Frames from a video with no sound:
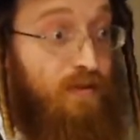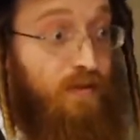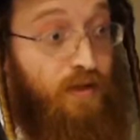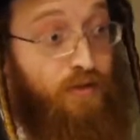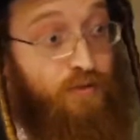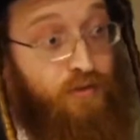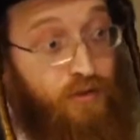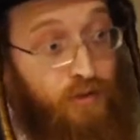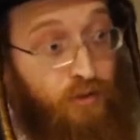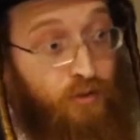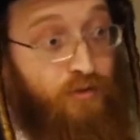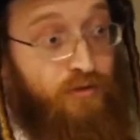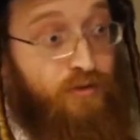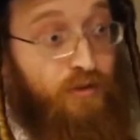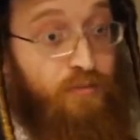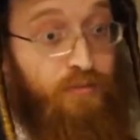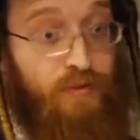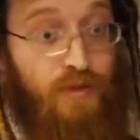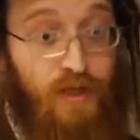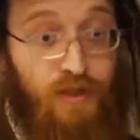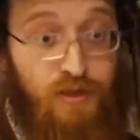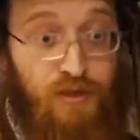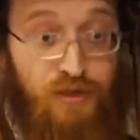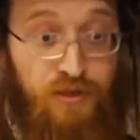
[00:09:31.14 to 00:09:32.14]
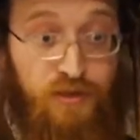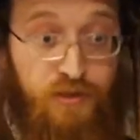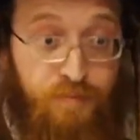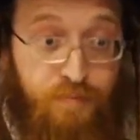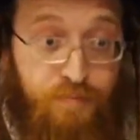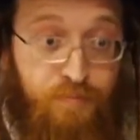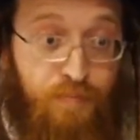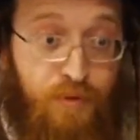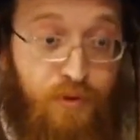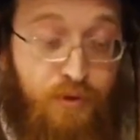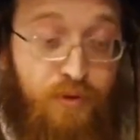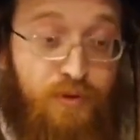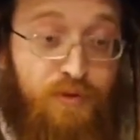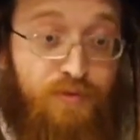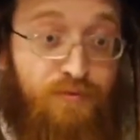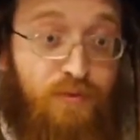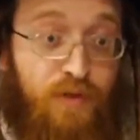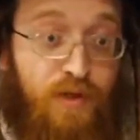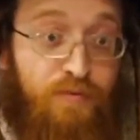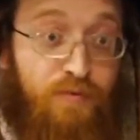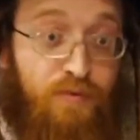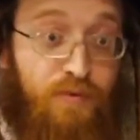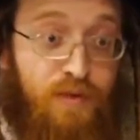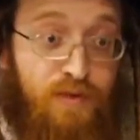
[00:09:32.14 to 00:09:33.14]
that are in a long-term relationship because for
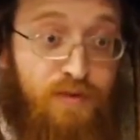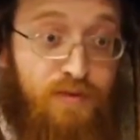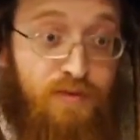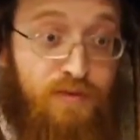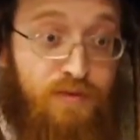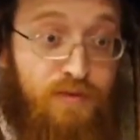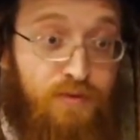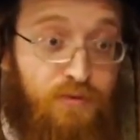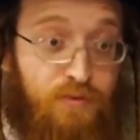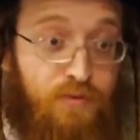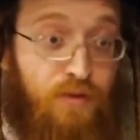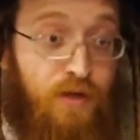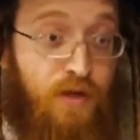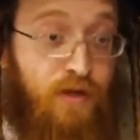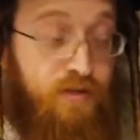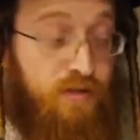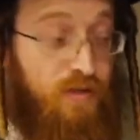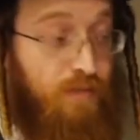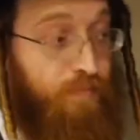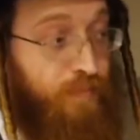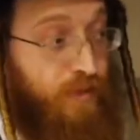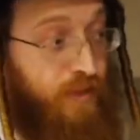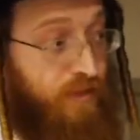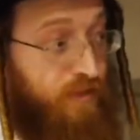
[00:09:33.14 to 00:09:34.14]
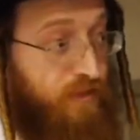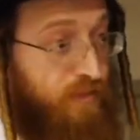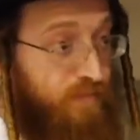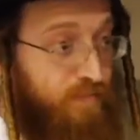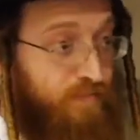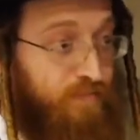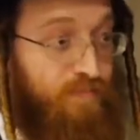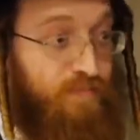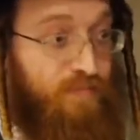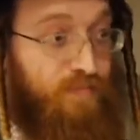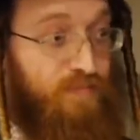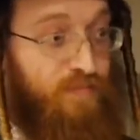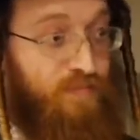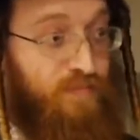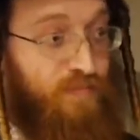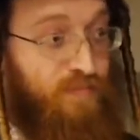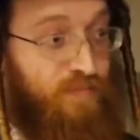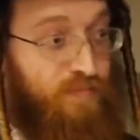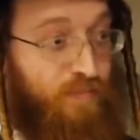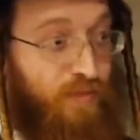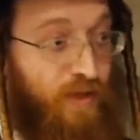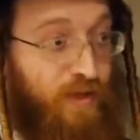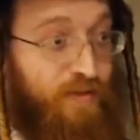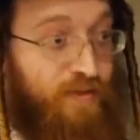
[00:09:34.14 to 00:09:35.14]
whatever reason it's too hard to pay
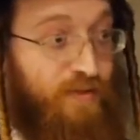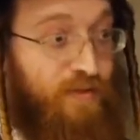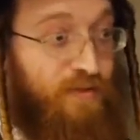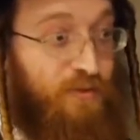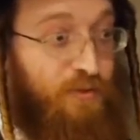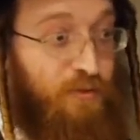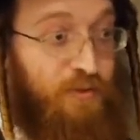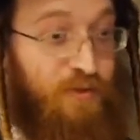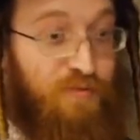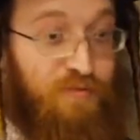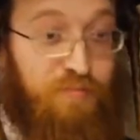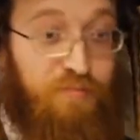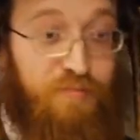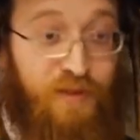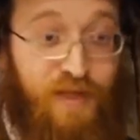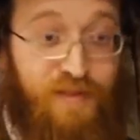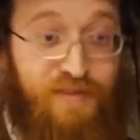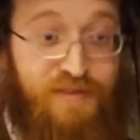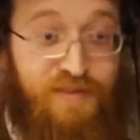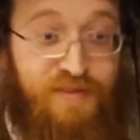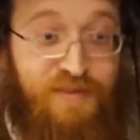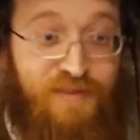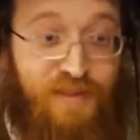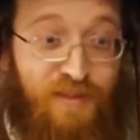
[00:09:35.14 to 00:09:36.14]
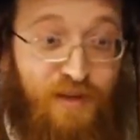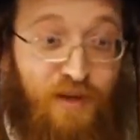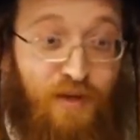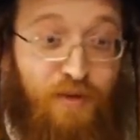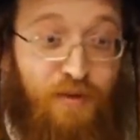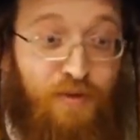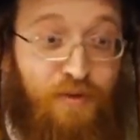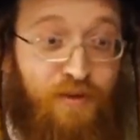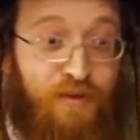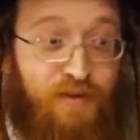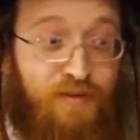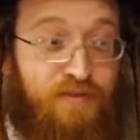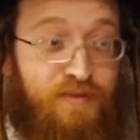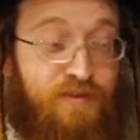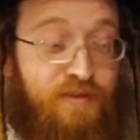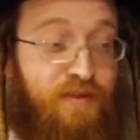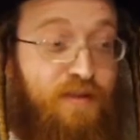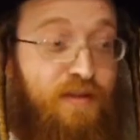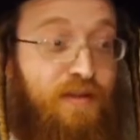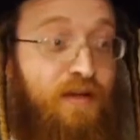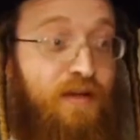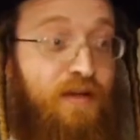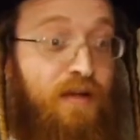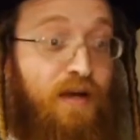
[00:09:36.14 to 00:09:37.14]
rent in 2 different places and other things,
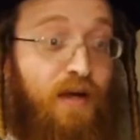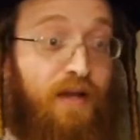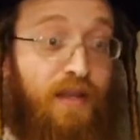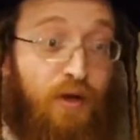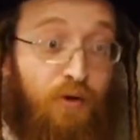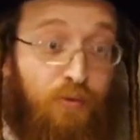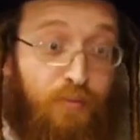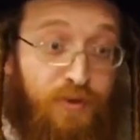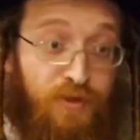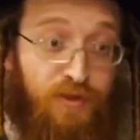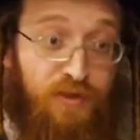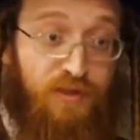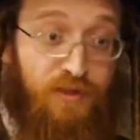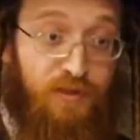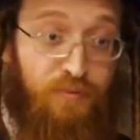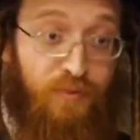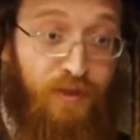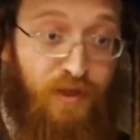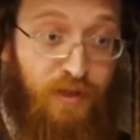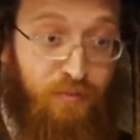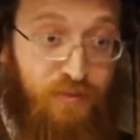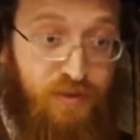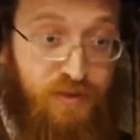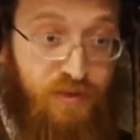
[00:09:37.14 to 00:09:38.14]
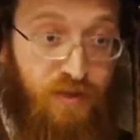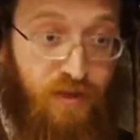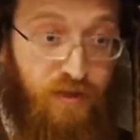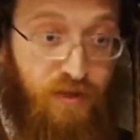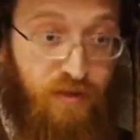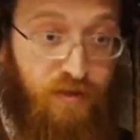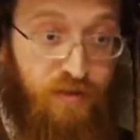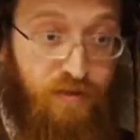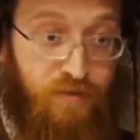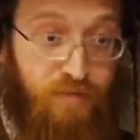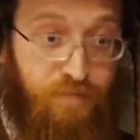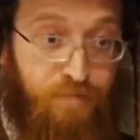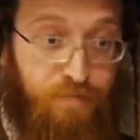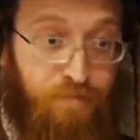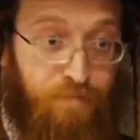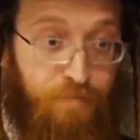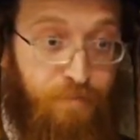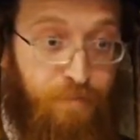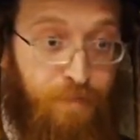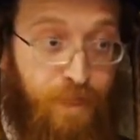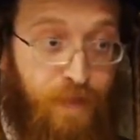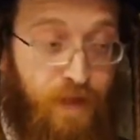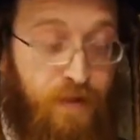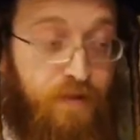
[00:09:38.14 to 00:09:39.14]
and that would be just as big a mistake.
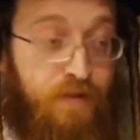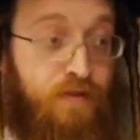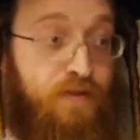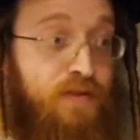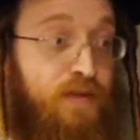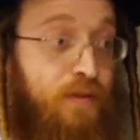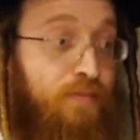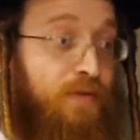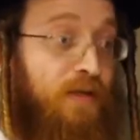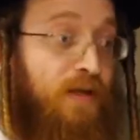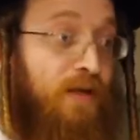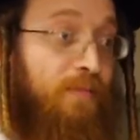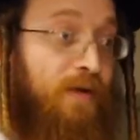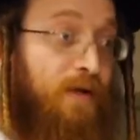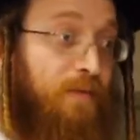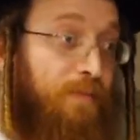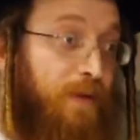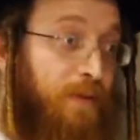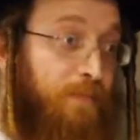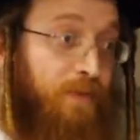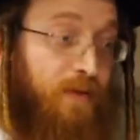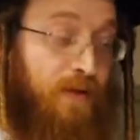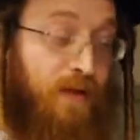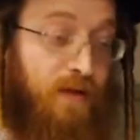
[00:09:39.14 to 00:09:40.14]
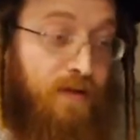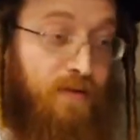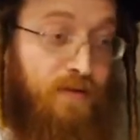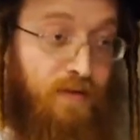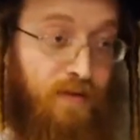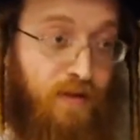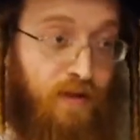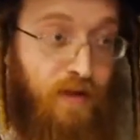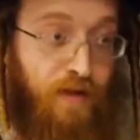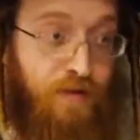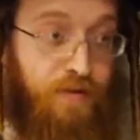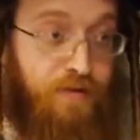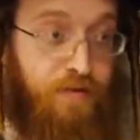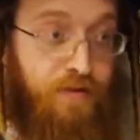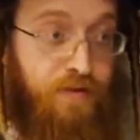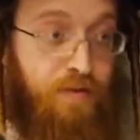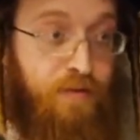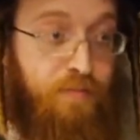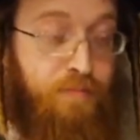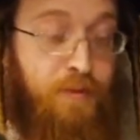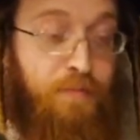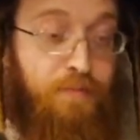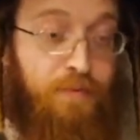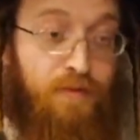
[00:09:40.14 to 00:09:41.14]
There is something about people getting
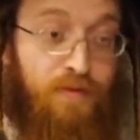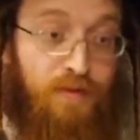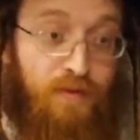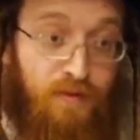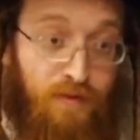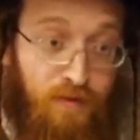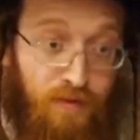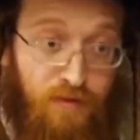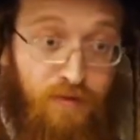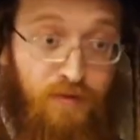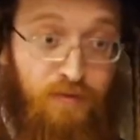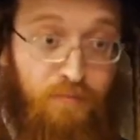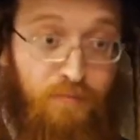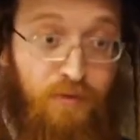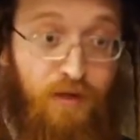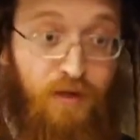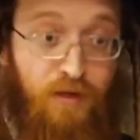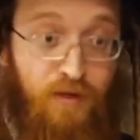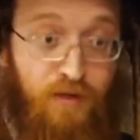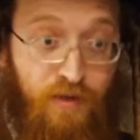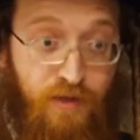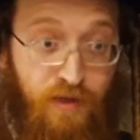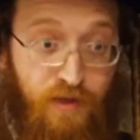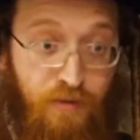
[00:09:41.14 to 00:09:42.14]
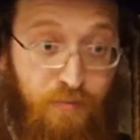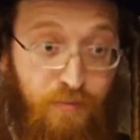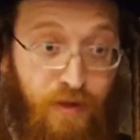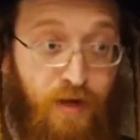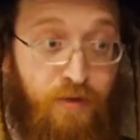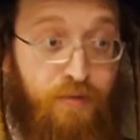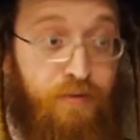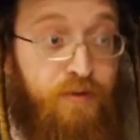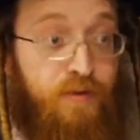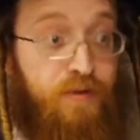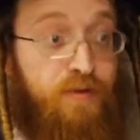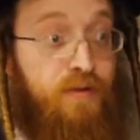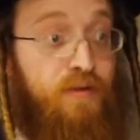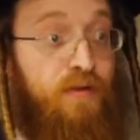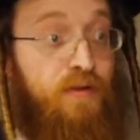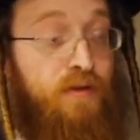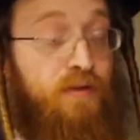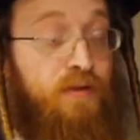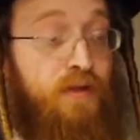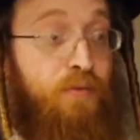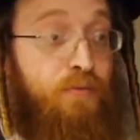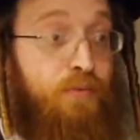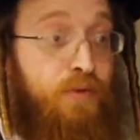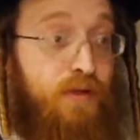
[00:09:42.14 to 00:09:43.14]
together, people getting
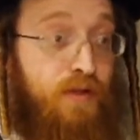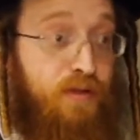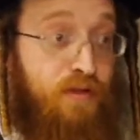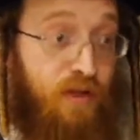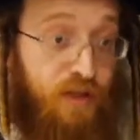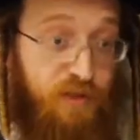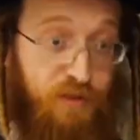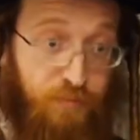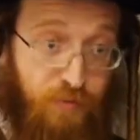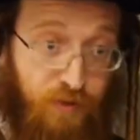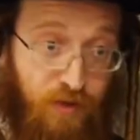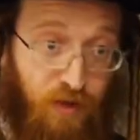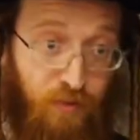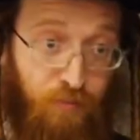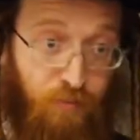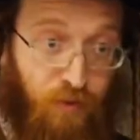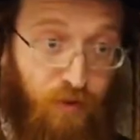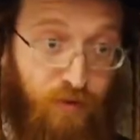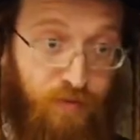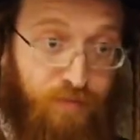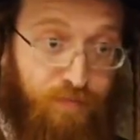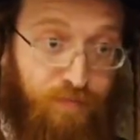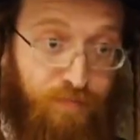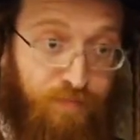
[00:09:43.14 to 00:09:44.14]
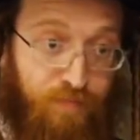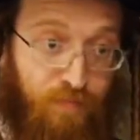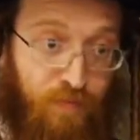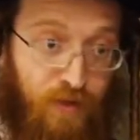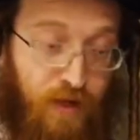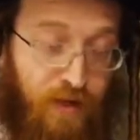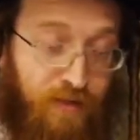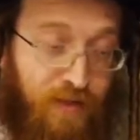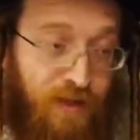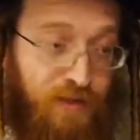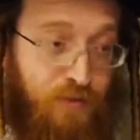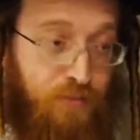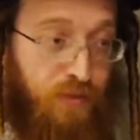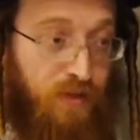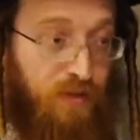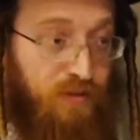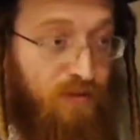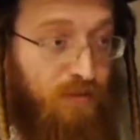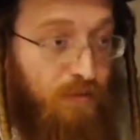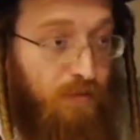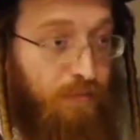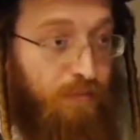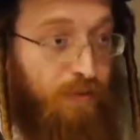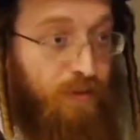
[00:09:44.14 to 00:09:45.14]
married, that really does become one. And that's why
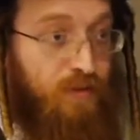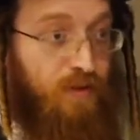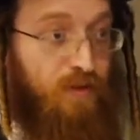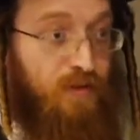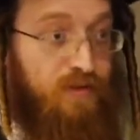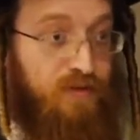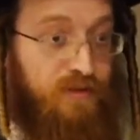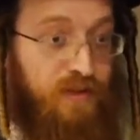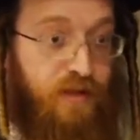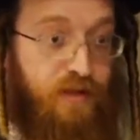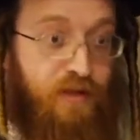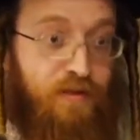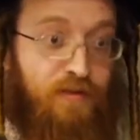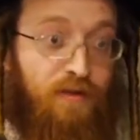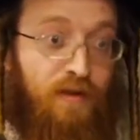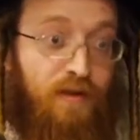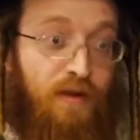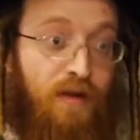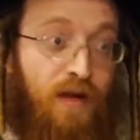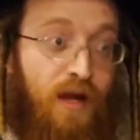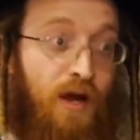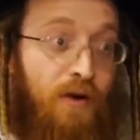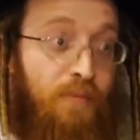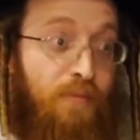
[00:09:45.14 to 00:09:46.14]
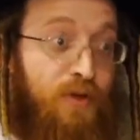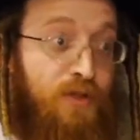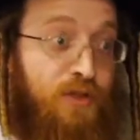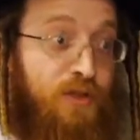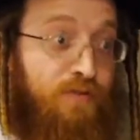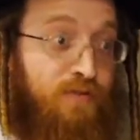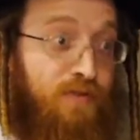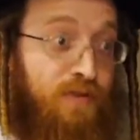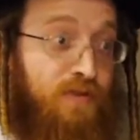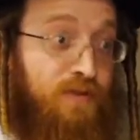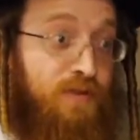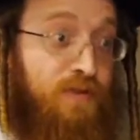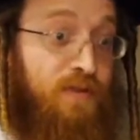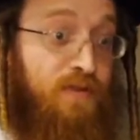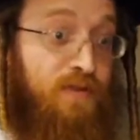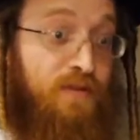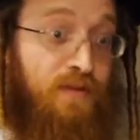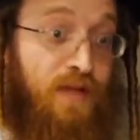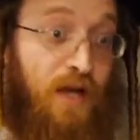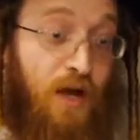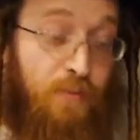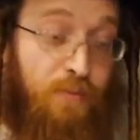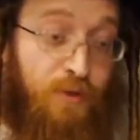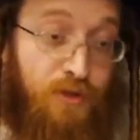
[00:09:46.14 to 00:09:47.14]
it's so important to understand how much of
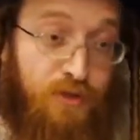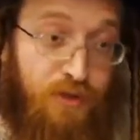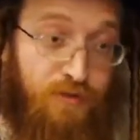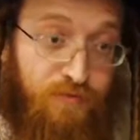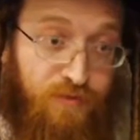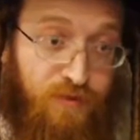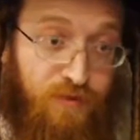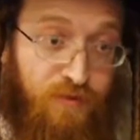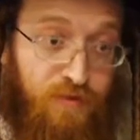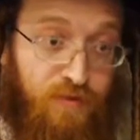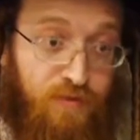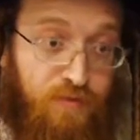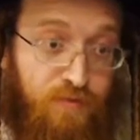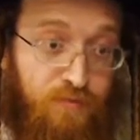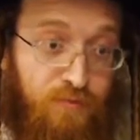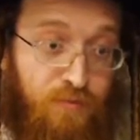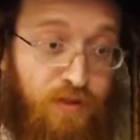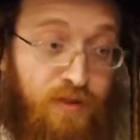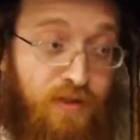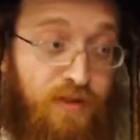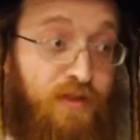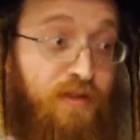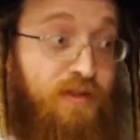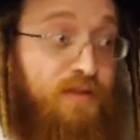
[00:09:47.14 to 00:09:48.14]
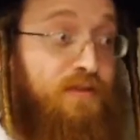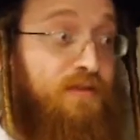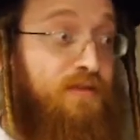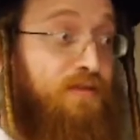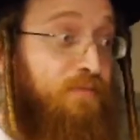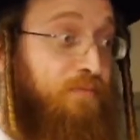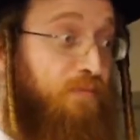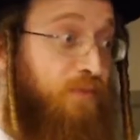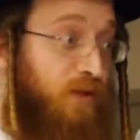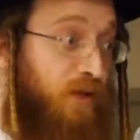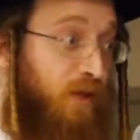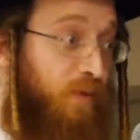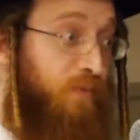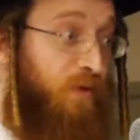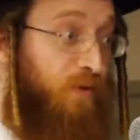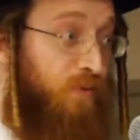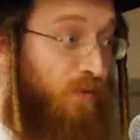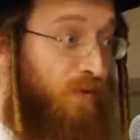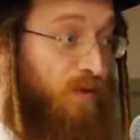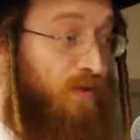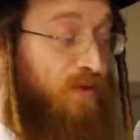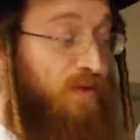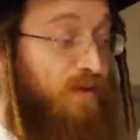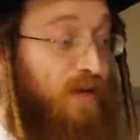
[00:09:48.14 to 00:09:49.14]
it really is
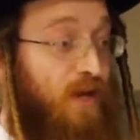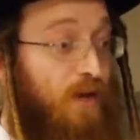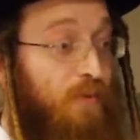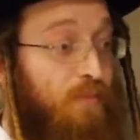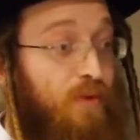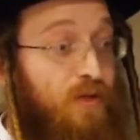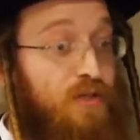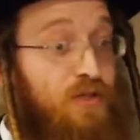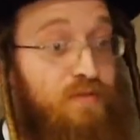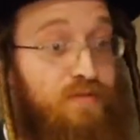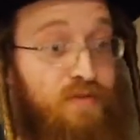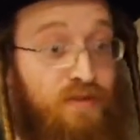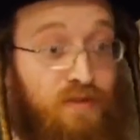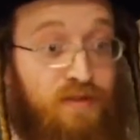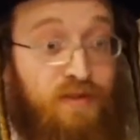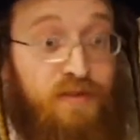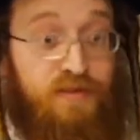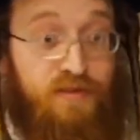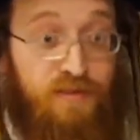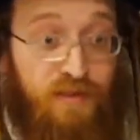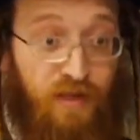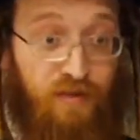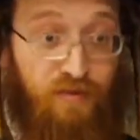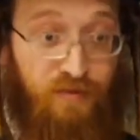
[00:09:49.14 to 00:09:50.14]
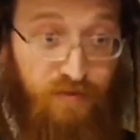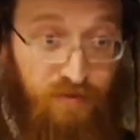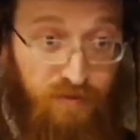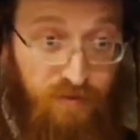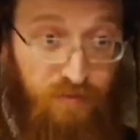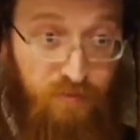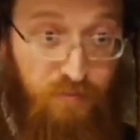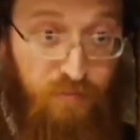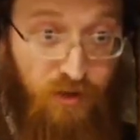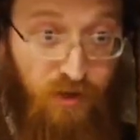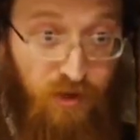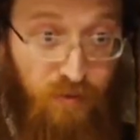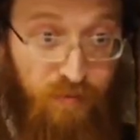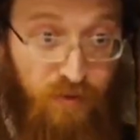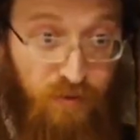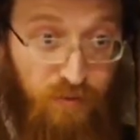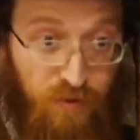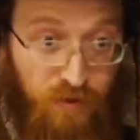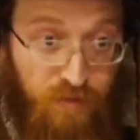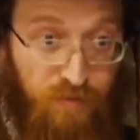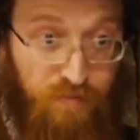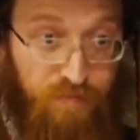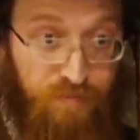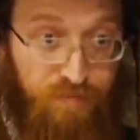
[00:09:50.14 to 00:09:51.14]
becoming one and how much of it is not becoming
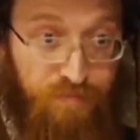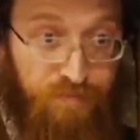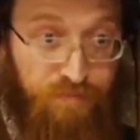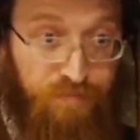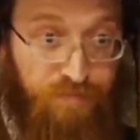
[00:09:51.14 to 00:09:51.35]
one.